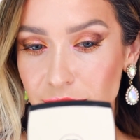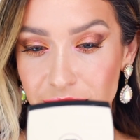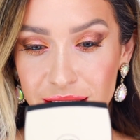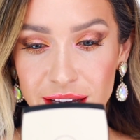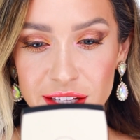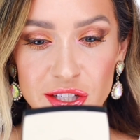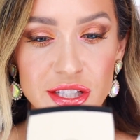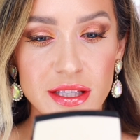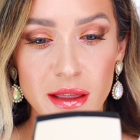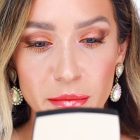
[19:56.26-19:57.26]
I think it's
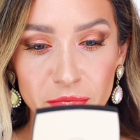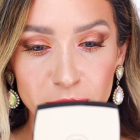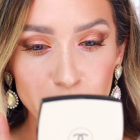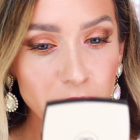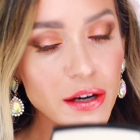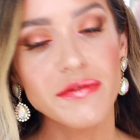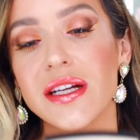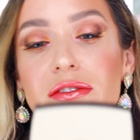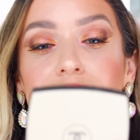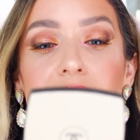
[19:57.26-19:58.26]
just the
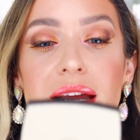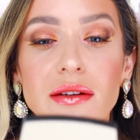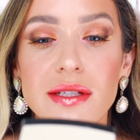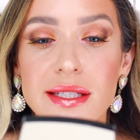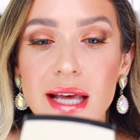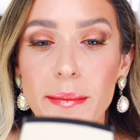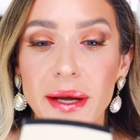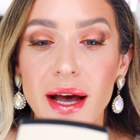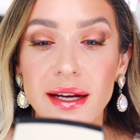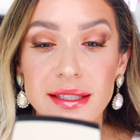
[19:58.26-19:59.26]
perfect final step. It
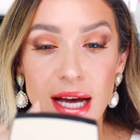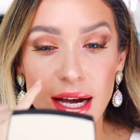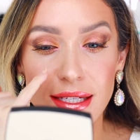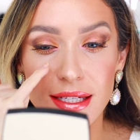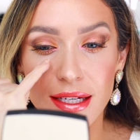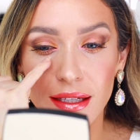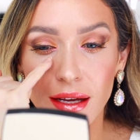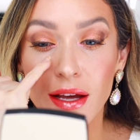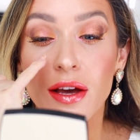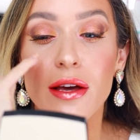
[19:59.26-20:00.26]
kind of ties in
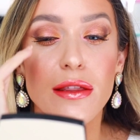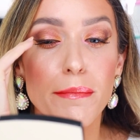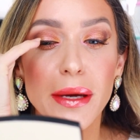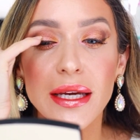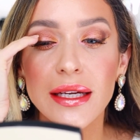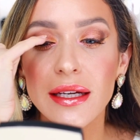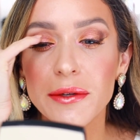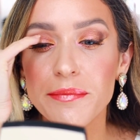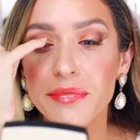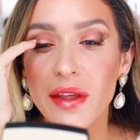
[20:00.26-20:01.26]
the pink
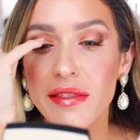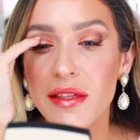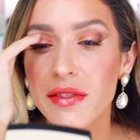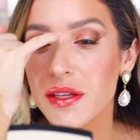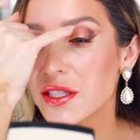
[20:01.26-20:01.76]
and then the